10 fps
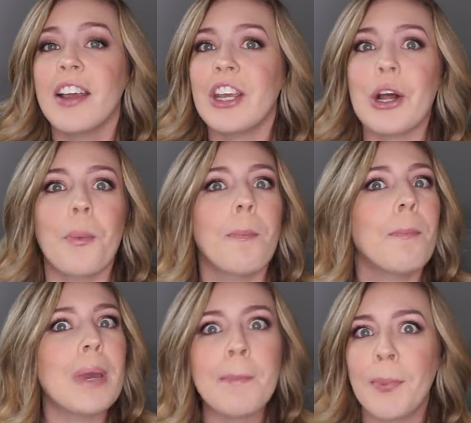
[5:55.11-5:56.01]
You know,
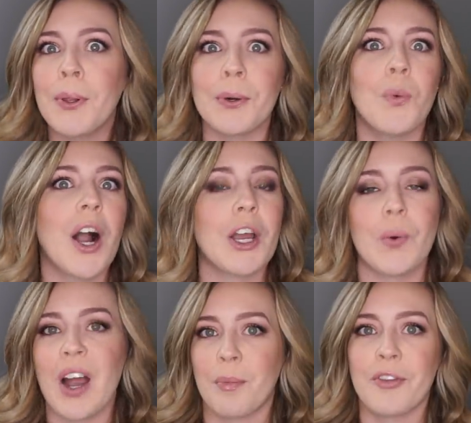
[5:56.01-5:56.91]
people are walking
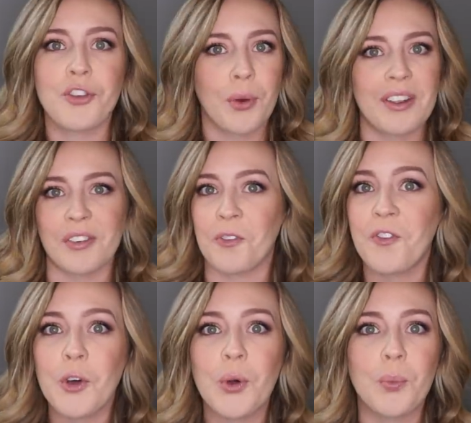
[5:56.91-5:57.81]
around with trays of
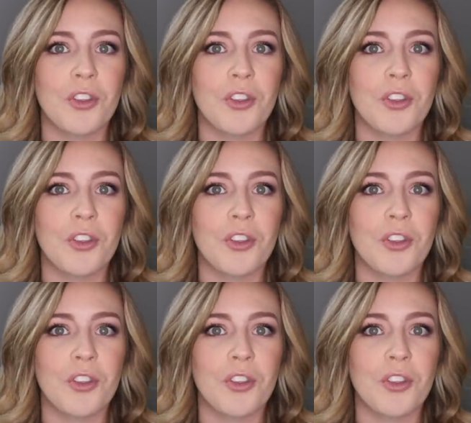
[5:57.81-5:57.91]
food,